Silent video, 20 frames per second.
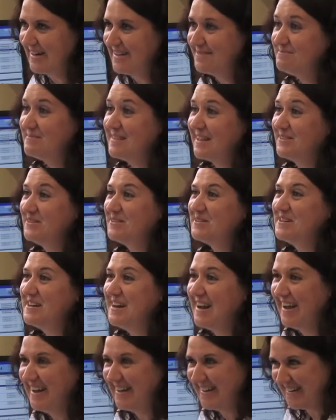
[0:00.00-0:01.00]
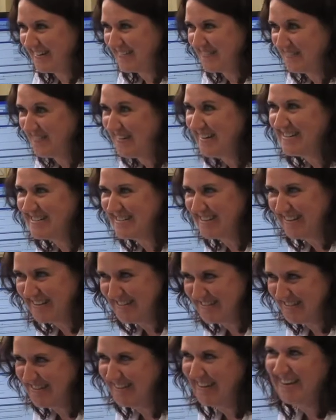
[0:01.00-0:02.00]
very comprehensive studies, to
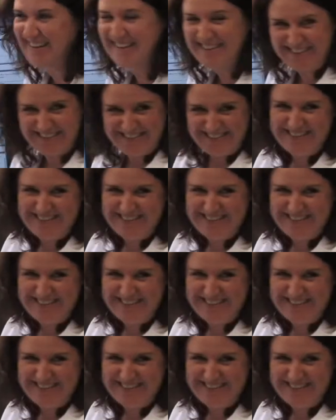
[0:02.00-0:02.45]
try to deal